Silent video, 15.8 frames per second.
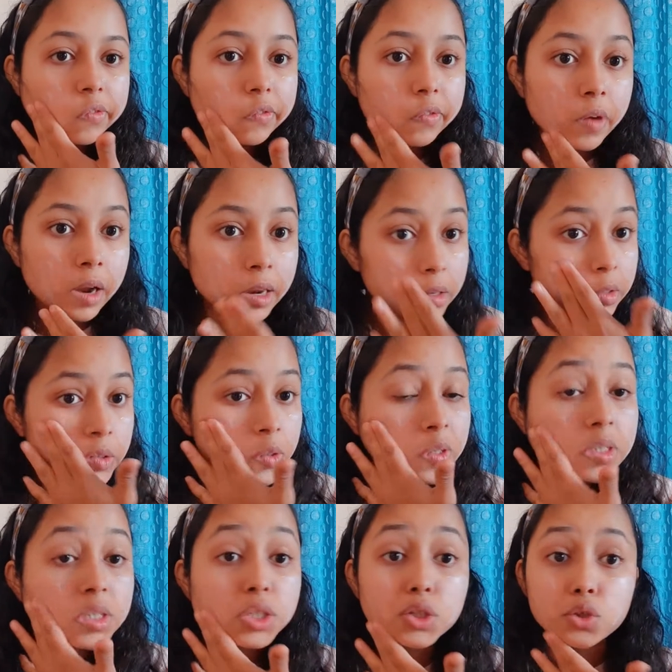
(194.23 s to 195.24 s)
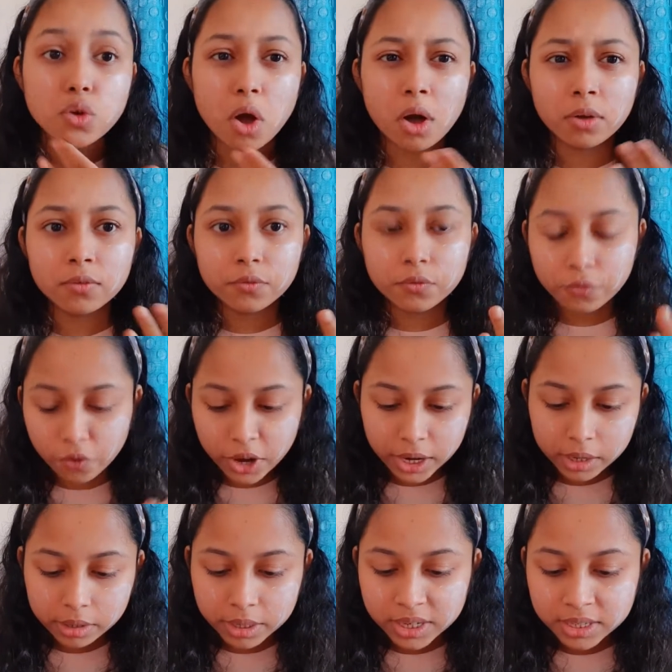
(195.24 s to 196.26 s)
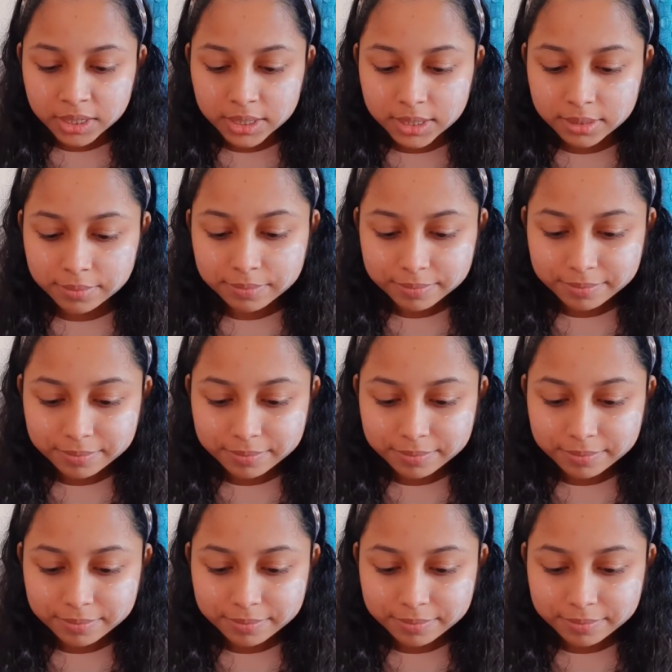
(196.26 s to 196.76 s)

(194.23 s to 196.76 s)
fresh, strong fragrance,